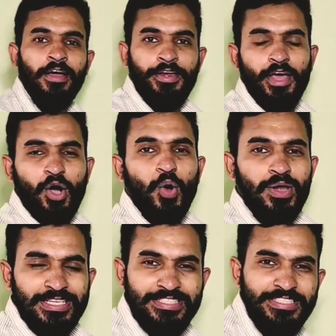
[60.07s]
Now
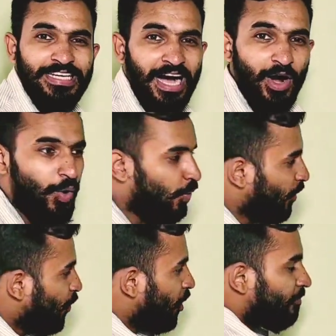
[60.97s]
let's see how a
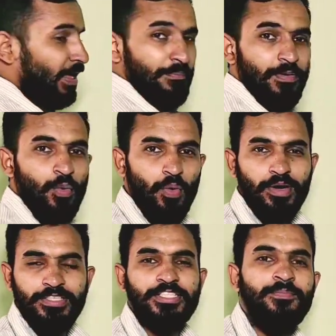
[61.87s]
Google Map
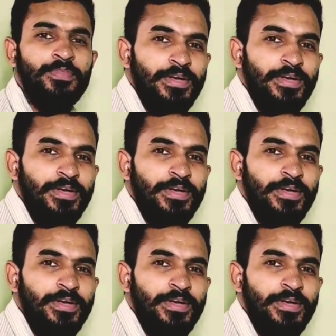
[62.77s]
works.